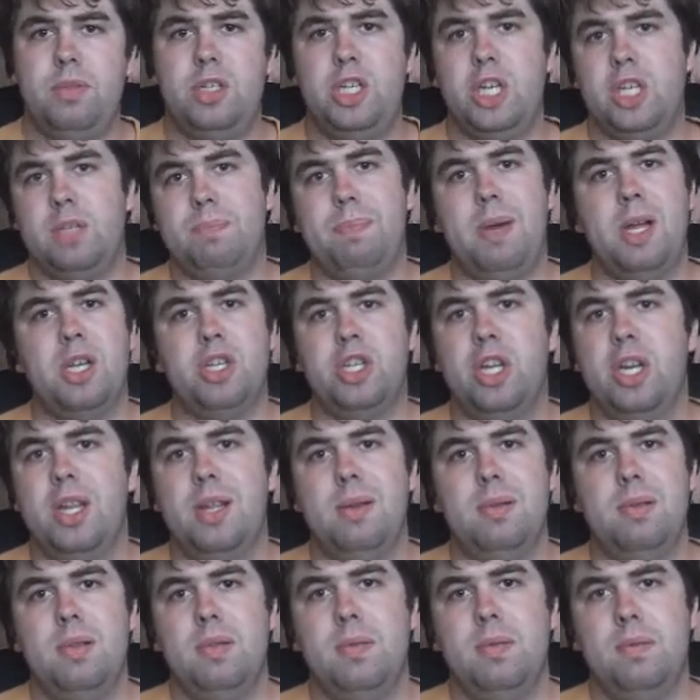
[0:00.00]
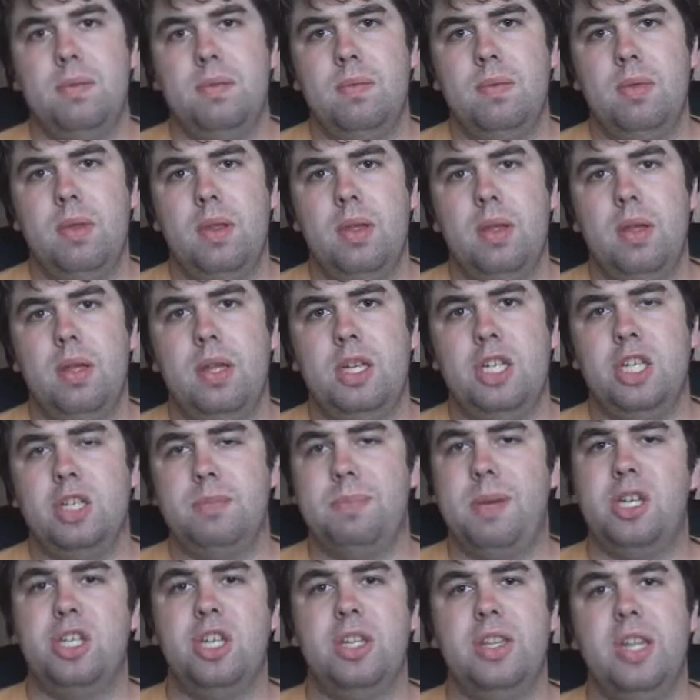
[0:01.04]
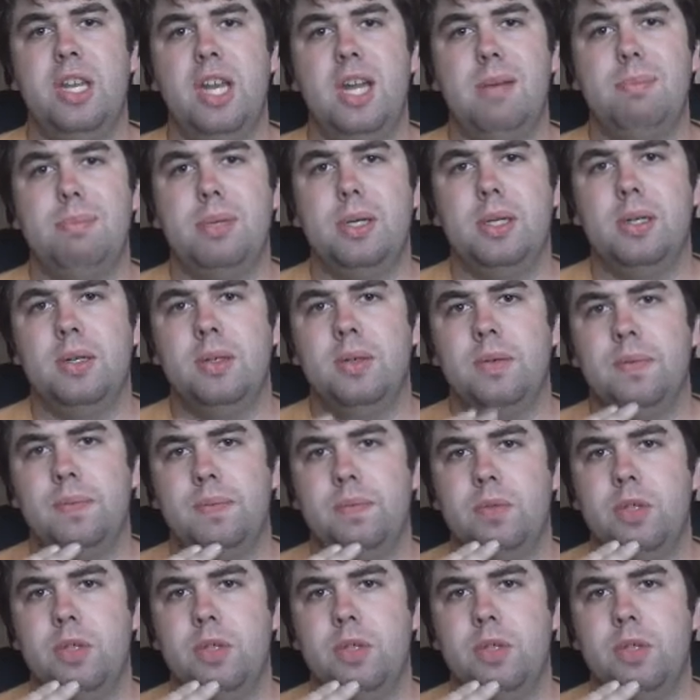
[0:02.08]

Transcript: just punch it in, just punch in the number.